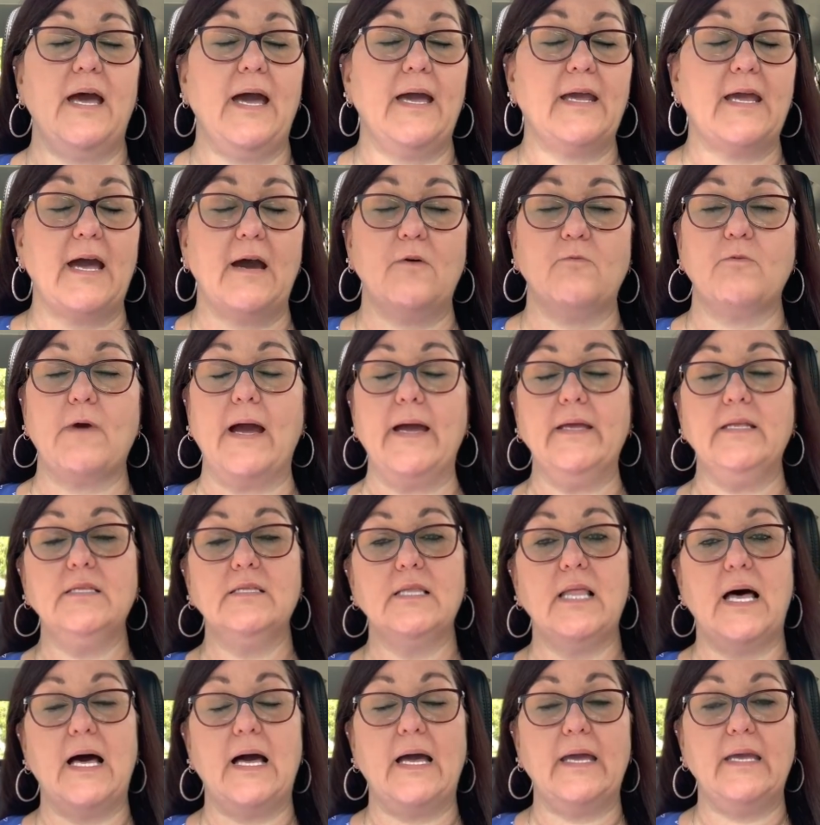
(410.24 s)
got right in
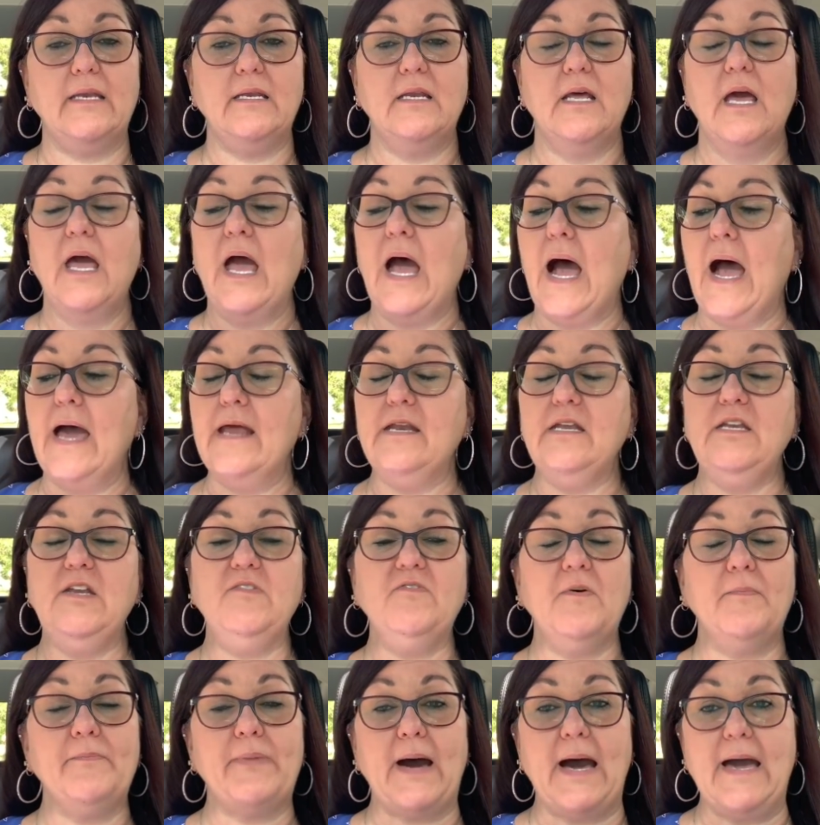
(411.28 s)
line. I didn't
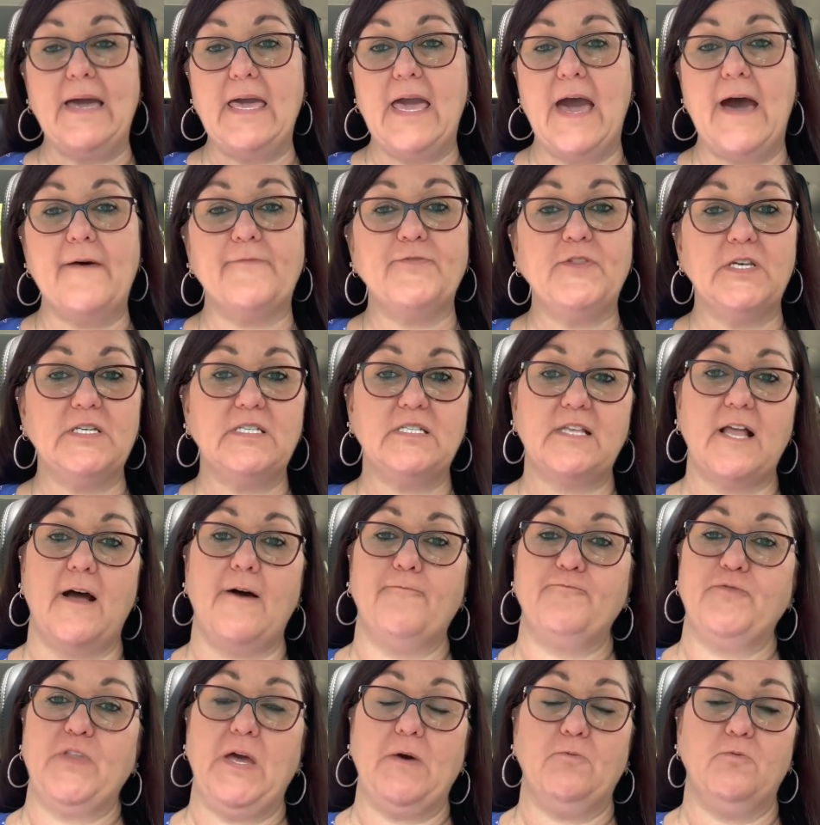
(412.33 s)
even buy half the
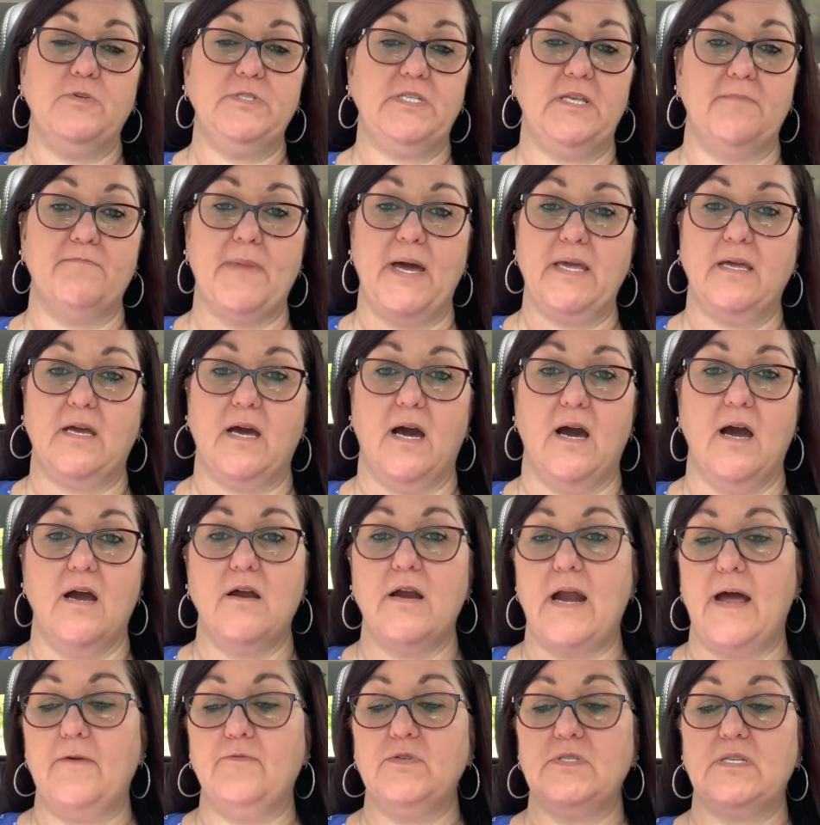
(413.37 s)
stuff that was in my
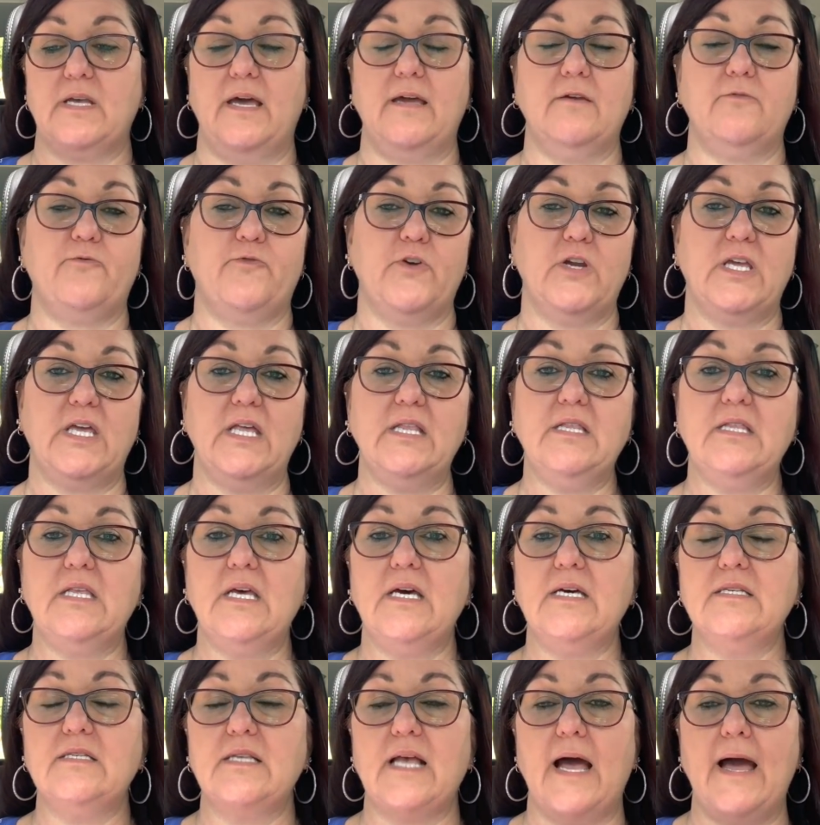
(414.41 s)
cart. I was like, forget
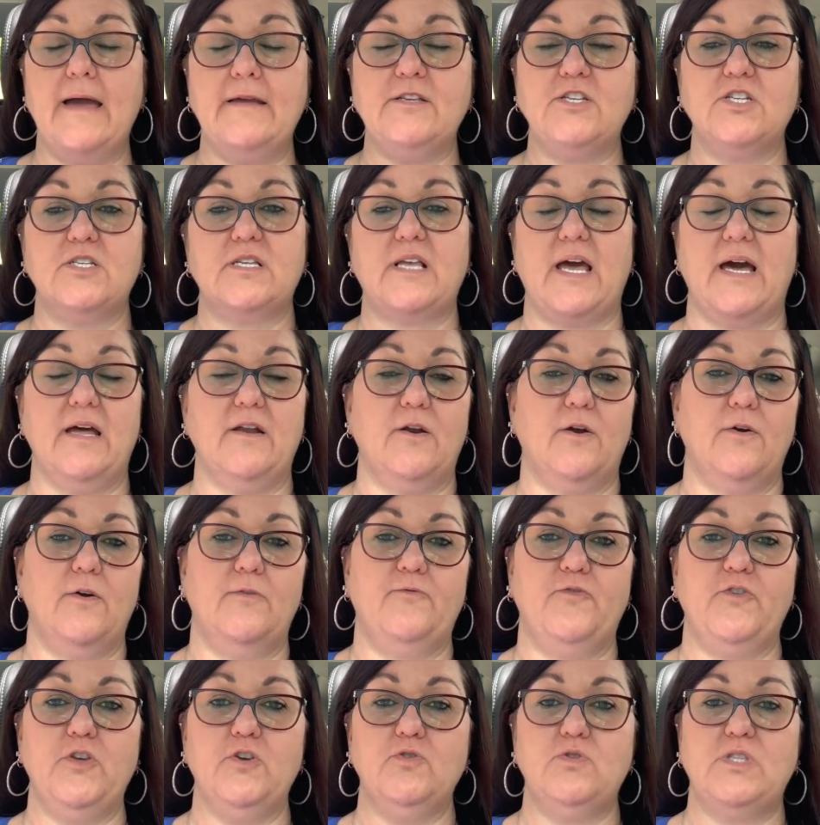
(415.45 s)
this. I just got a
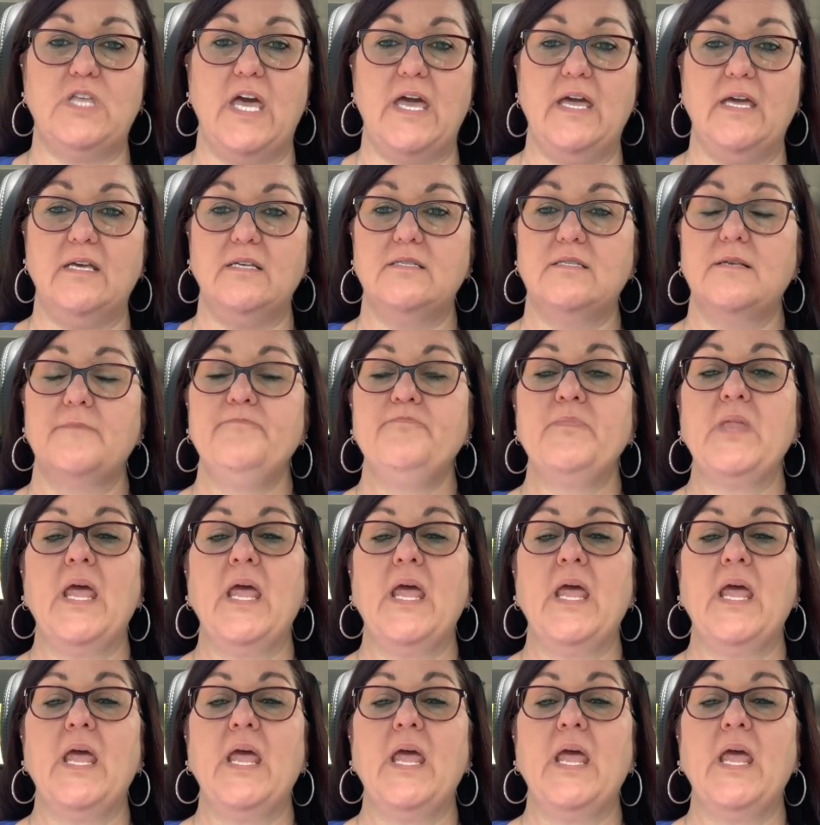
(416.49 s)
few things.